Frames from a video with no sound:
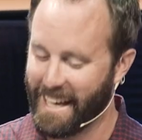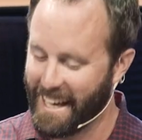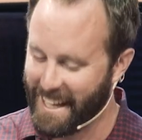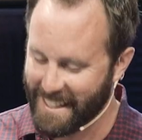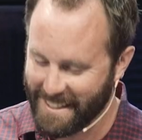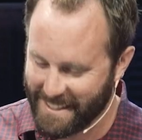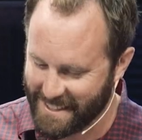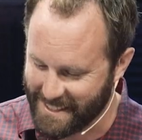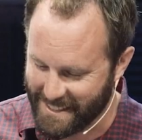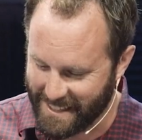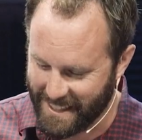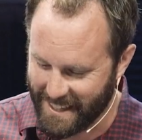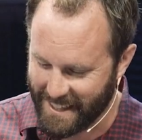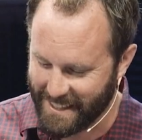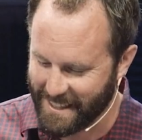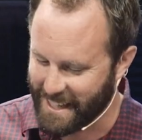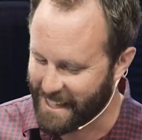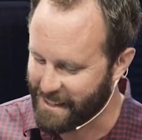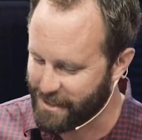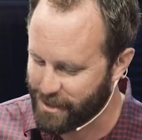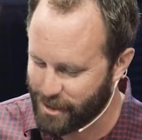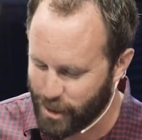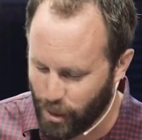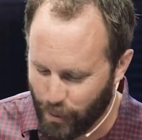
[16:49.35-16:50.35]
and sin
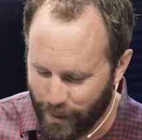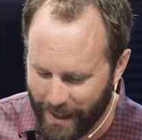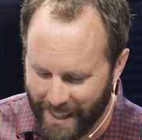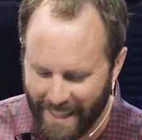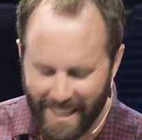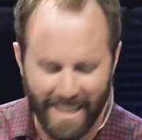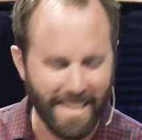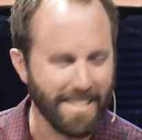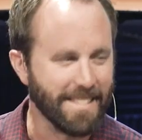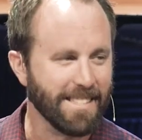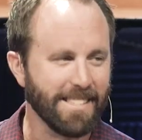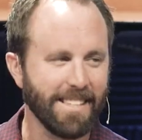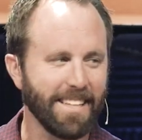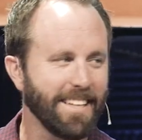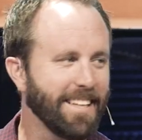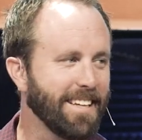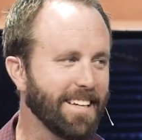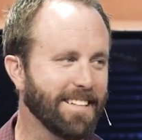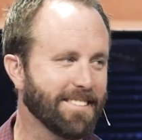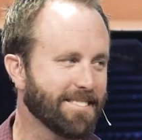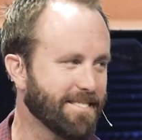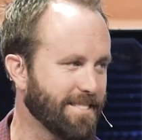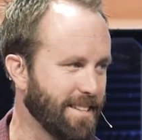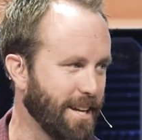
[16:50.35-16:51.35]
that so
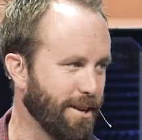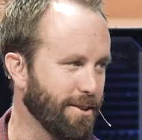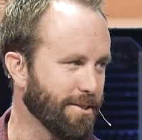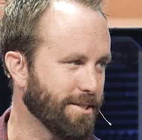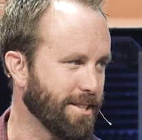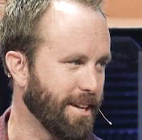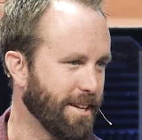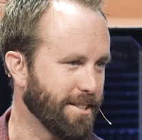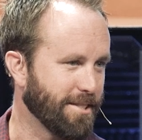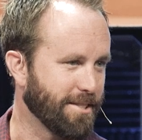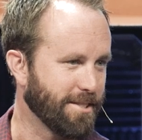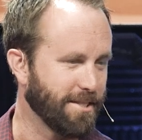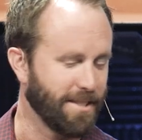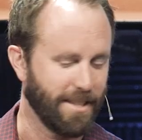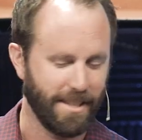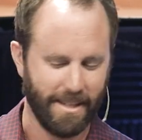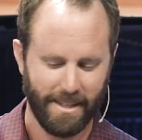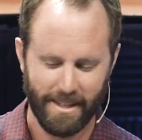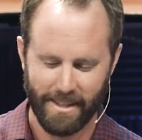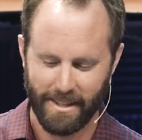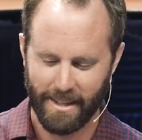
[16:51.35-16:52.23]
easily ensnares us